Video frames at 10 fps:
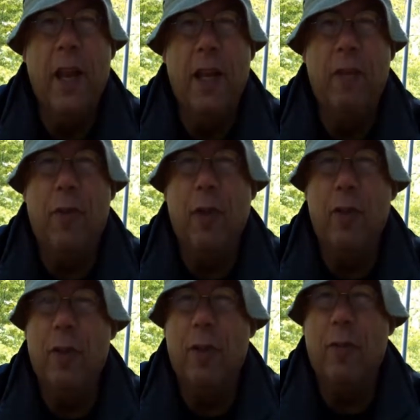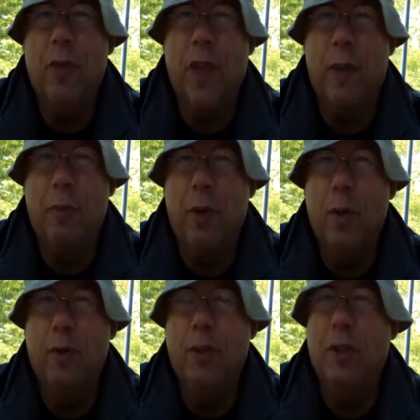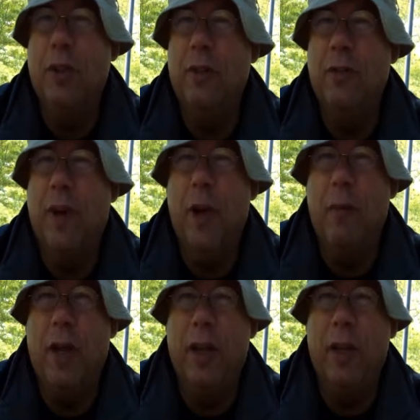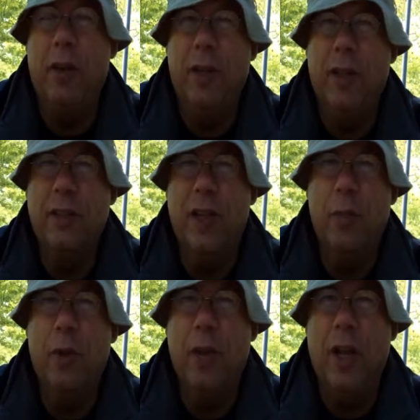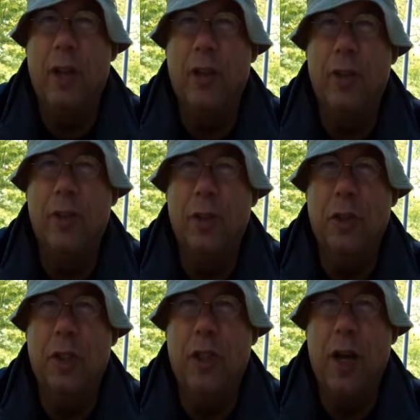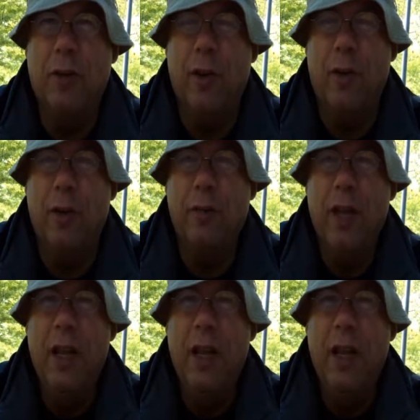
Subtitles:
And if you look for that post, you can find my gear list. I put it out there so you can download it.